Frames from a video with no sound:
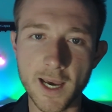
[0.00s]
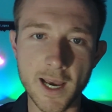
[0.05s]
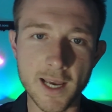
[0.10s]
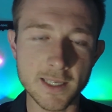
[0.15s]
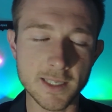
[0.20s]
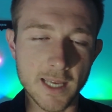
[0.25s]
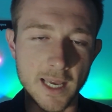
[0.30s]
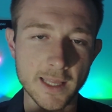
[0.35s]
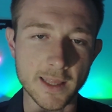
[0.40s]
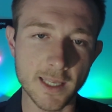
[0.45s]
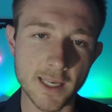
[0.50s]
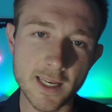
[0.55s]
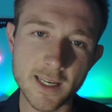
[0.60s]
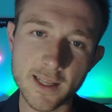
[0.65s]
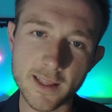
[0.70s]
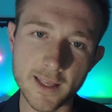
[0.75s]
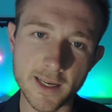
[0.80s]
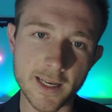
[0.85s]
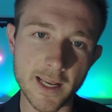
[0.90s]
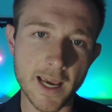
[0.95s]
guys, at the
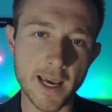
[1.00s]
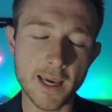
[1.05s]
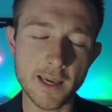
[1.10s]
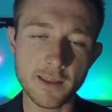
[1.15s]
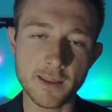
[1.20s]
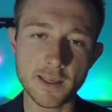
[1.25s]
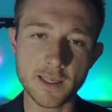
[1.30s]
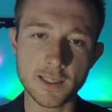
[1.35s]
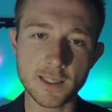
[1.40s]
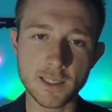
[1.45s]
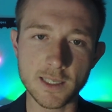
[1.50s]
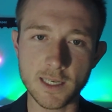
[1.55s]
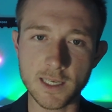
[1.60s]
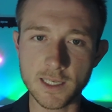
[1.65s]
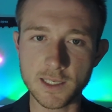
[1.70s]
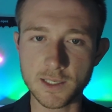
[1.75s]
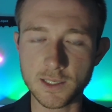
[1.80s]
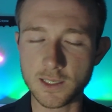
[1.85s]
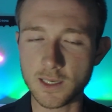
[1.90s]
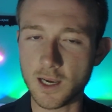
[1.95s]
end of the day, this
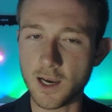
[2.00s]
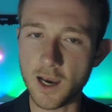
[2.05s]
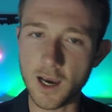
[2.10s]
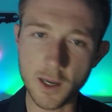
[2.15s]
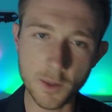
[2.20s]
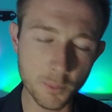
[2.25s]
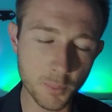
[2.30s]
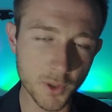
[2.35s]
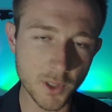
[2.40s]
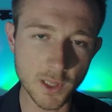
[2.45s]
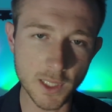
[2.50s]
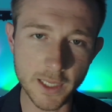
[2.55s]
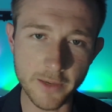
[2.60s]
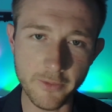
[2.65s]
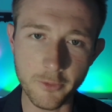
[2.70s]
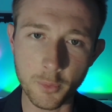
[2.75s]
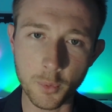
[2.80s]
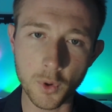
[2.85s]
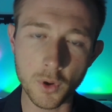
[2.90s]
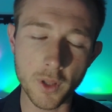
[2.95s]
is
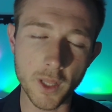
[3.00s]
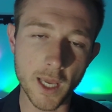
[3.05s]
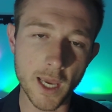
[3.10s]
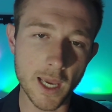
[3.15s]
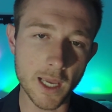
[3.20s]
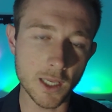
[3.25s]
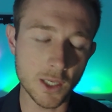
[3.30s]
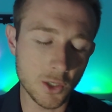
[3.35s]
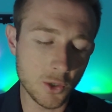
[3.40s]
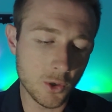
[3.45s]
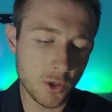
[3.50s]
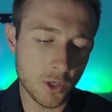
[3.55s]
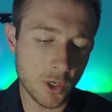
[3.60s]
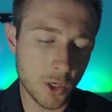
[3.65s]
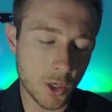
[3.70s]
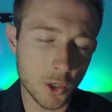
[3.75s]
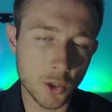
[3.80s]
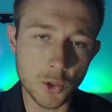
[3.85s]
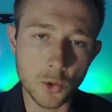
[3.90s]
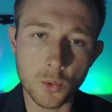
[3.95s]
unbelievable.
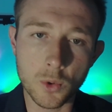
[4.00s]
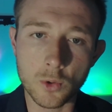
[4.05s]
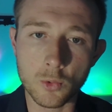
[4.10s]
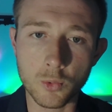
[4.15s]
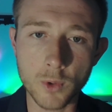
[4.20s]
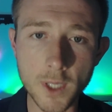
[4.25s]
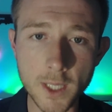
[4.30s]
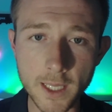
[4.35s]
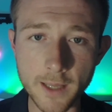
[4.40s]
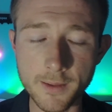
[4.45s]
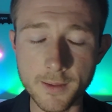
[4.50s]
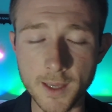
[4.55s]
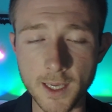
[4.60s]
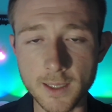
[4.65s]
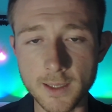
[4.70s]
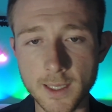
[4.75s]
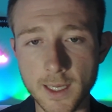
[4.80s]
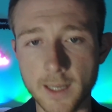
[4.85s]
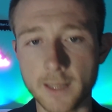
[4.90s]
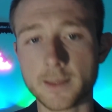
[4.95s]
You would really
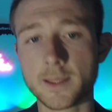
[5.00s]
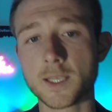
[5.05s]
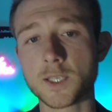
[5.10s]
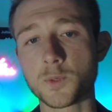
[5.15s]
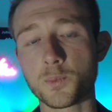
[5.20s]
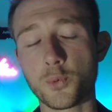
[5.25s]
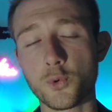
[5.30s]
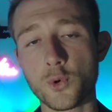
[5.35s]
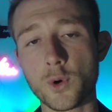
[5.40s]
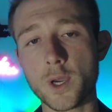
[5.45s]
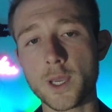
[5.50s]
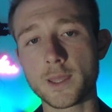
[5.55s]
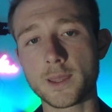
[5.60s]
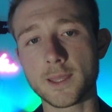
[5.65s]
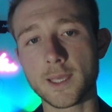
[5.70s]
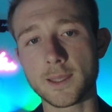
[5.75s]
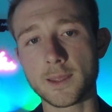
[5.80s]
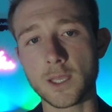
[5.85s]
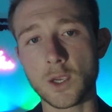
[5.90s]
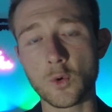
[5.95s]
think that at this
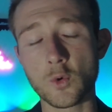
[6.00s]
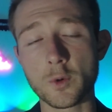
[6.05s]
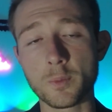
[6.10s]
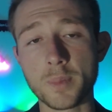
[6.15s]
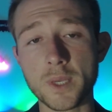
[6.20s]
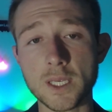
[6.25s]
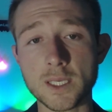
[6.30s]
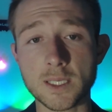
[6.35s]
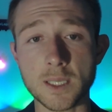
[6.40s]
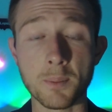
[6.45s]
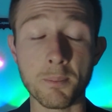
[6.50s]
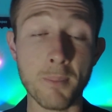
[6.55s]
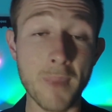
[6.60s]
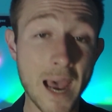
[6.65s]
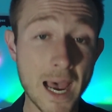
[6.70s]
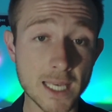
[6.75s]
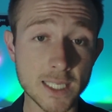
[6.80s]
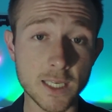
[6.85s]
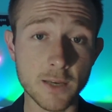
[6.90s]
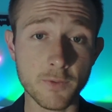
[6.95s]
point that there would be some
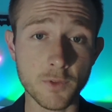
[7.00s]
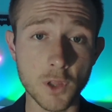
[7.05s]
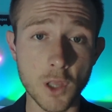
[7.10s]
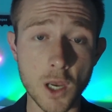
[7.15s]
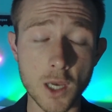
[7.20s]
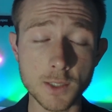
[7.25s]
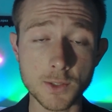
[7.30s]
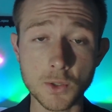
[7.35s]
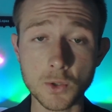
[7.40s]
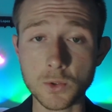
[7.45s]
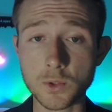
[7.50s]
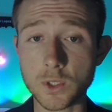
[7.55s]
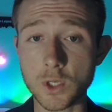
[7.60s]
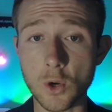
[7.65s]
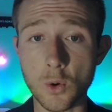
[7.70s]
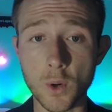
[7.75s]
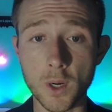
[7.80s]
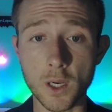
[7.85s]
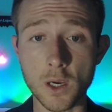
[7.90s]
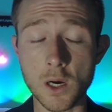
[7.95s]
massive lawsuits
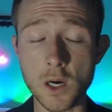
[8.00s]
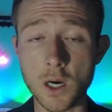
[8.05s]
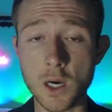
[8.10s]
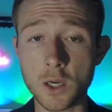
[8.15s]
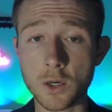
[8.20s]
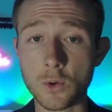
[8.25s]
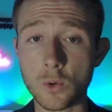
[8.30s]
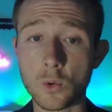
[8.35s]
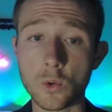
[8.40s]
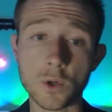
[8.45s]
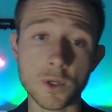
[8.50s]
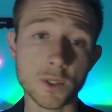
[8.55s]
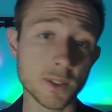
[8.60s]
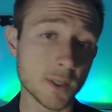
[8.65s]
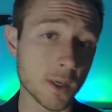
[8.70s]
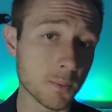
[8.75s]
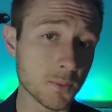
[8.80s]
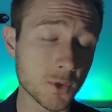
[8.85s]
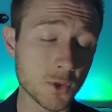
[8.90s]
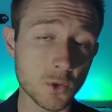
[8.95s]
going on or
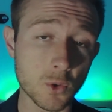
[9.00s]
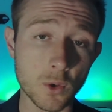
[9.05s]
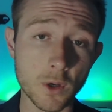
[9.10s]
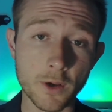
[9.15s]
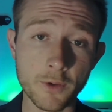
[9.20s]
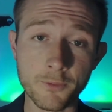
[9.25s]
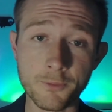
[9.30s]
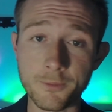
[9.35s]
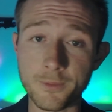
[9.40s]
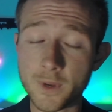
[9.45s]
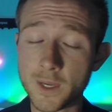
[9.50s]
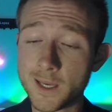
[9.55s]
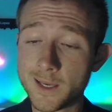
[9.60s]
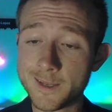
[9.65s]
some sort of